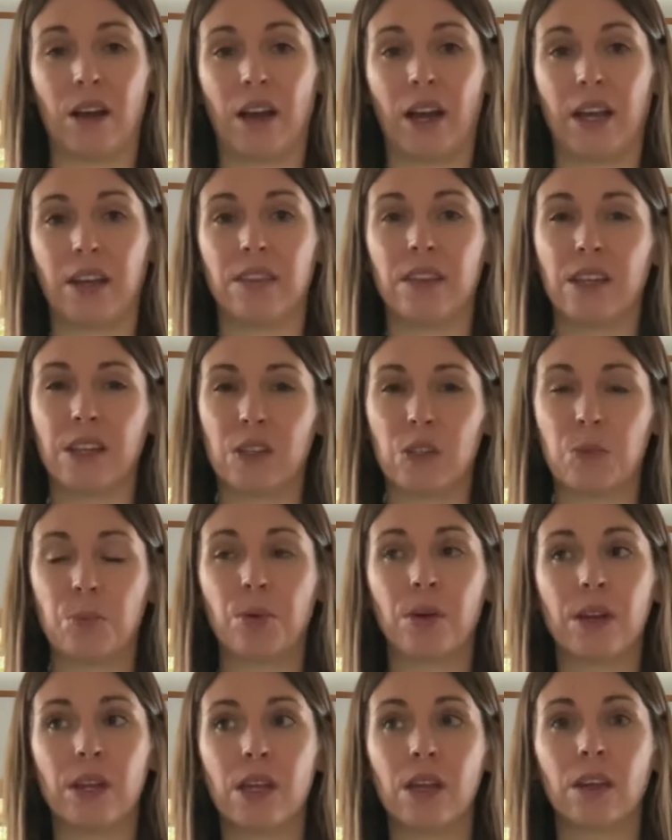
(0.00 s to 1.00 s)
I think it's
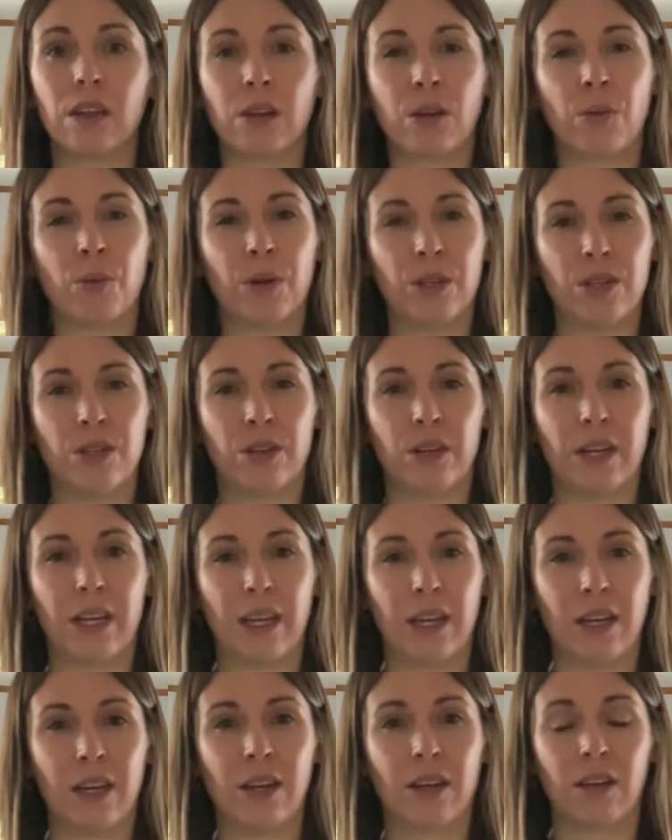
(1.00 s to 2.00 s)
pretty clear when you're
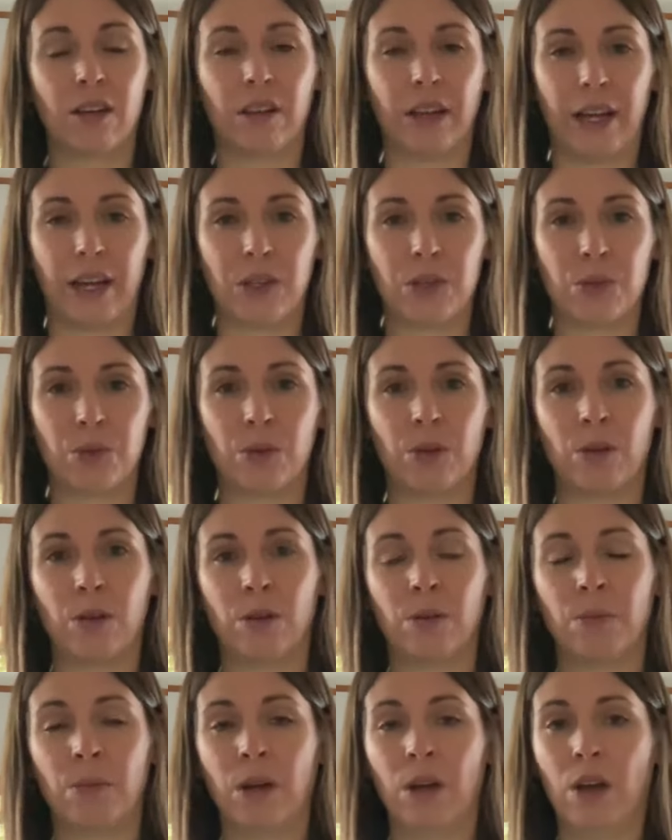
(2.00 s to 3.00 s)
in a
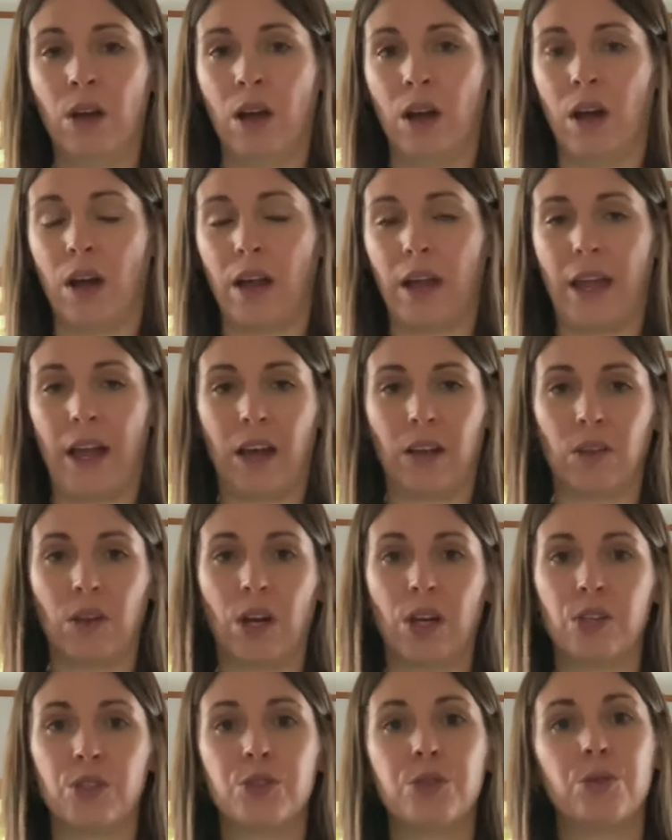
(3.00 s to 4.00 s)
classroom, at
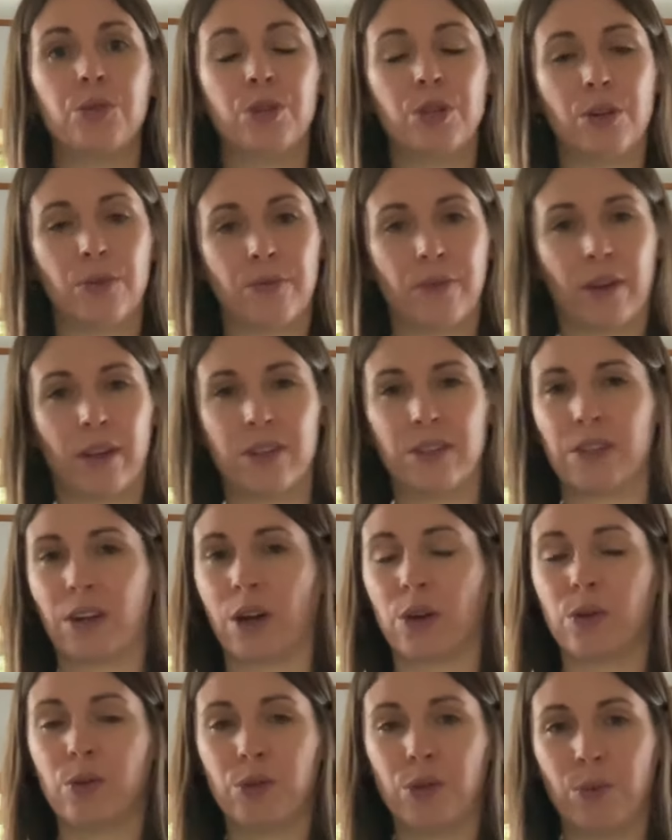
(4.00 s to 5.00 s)
lunch, who your friends
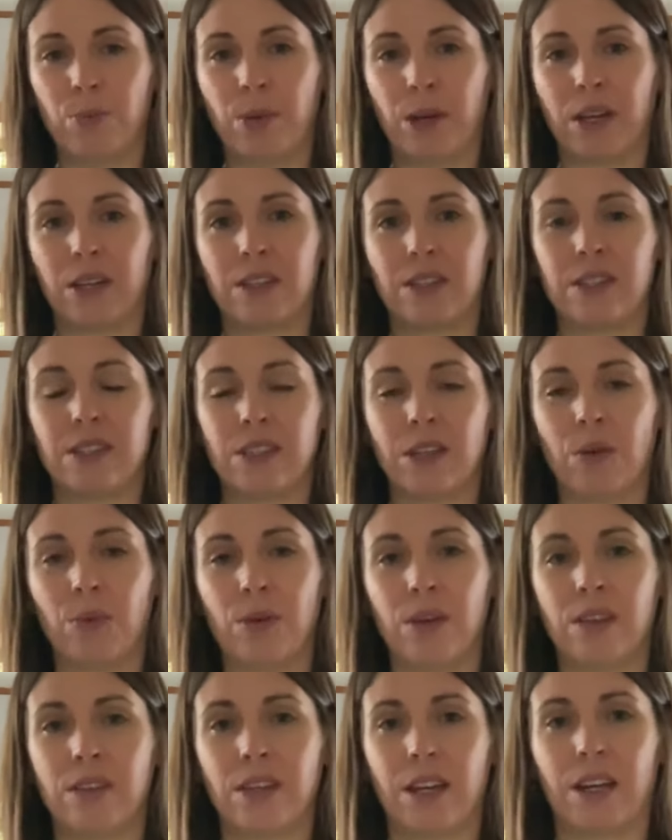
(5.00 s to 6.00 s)
are, who you pick to sit
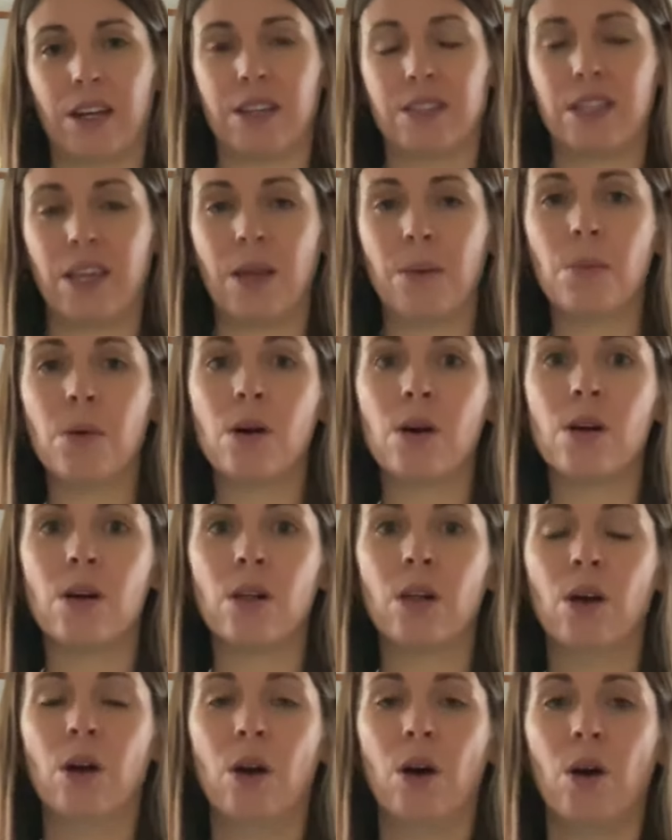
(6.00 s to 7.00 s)
with at a
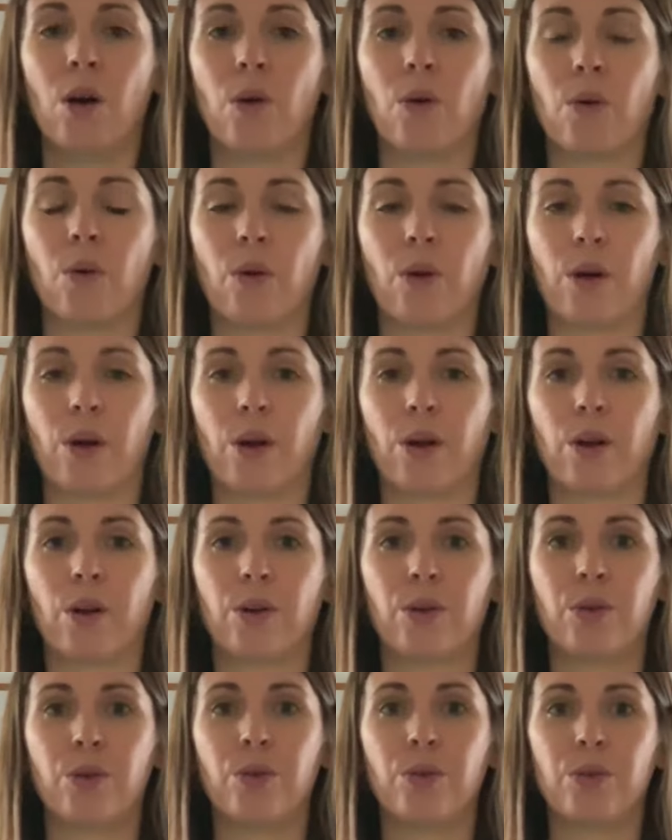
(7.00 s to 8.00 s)
table, or
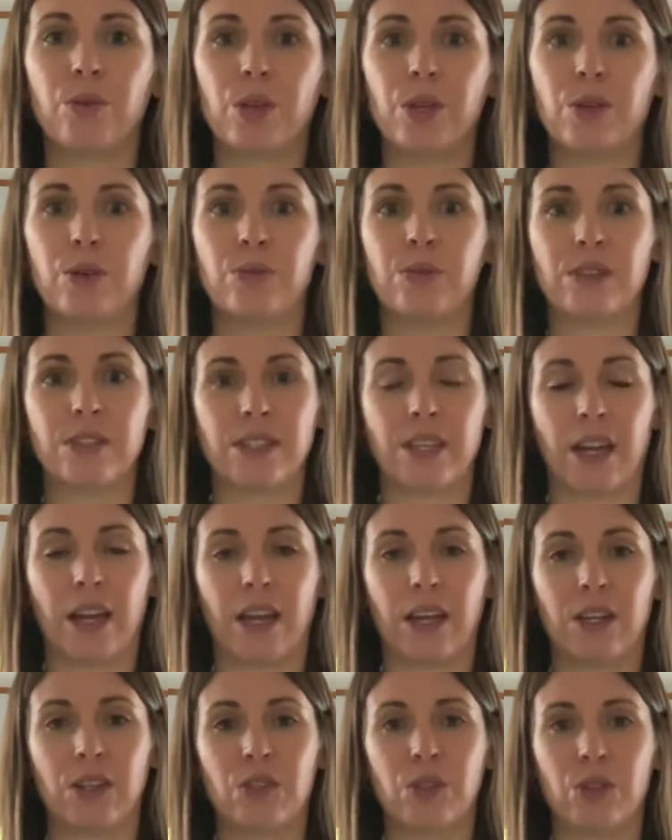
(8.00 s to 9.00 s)
who you
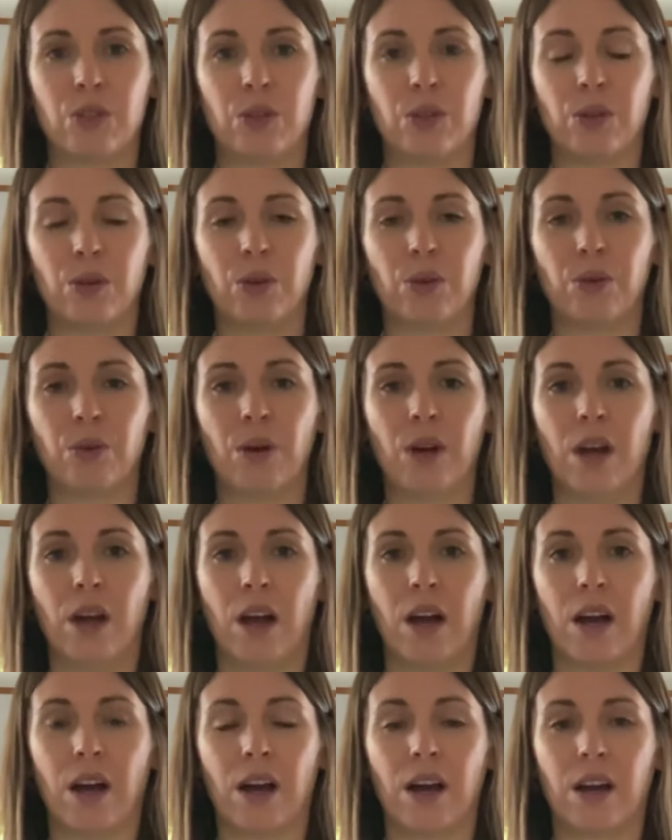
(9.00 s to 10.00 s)
decide to
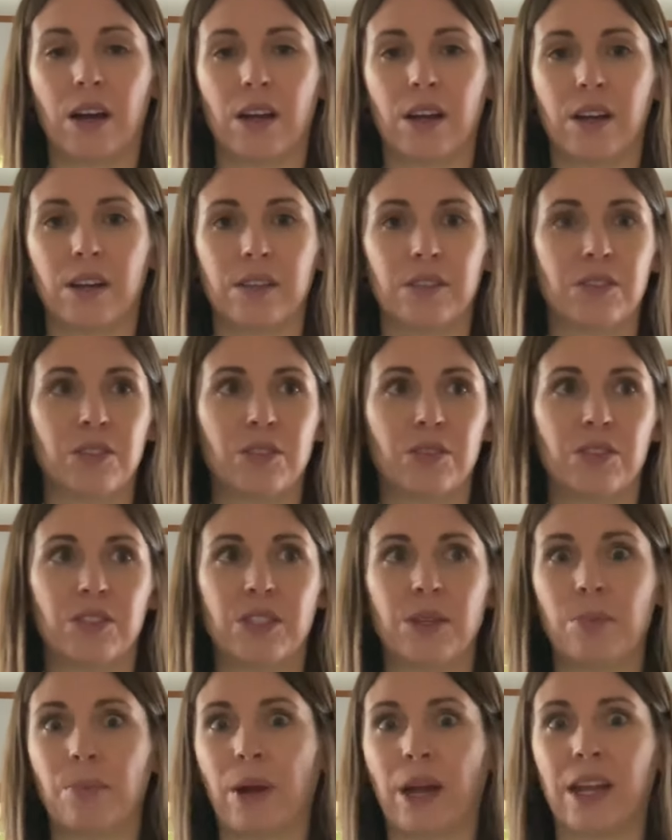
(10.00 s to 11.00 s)
uh,
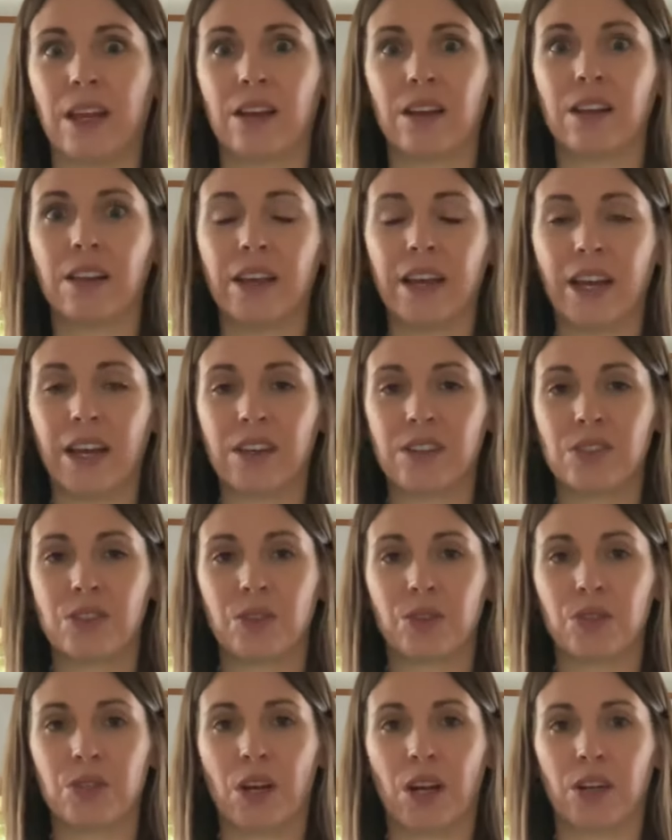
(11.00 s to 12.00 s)
sit by in class or
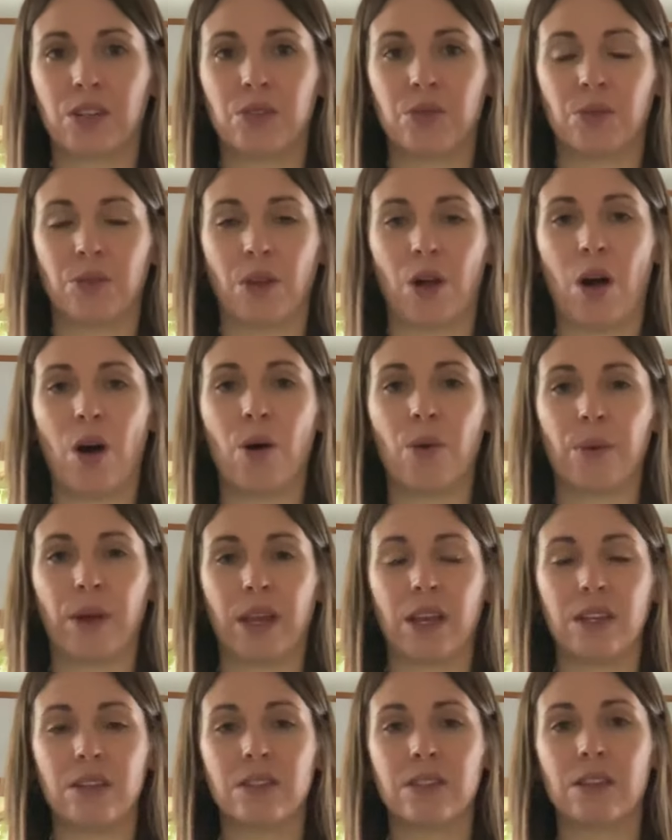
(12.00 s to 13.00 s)
talk to in the
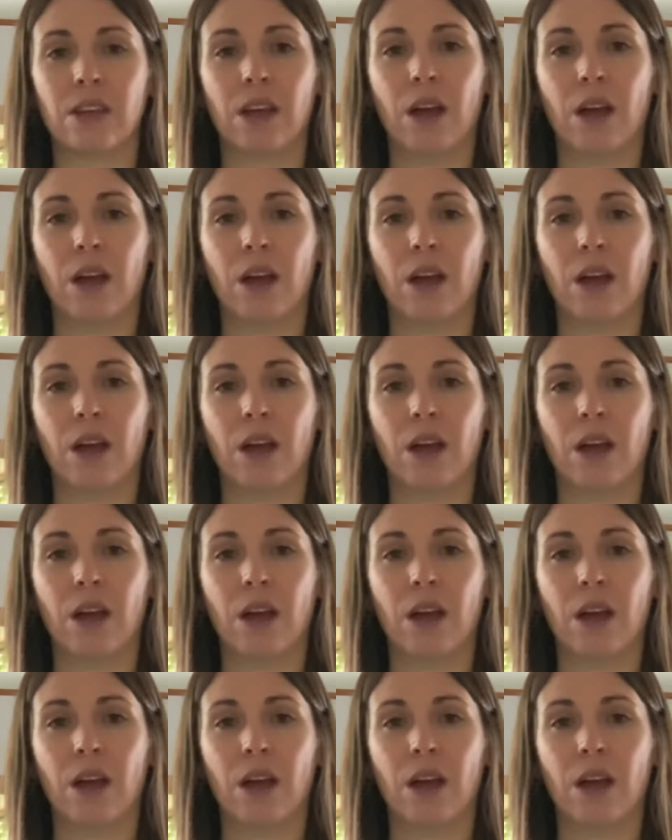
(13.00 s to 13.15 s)
hallways.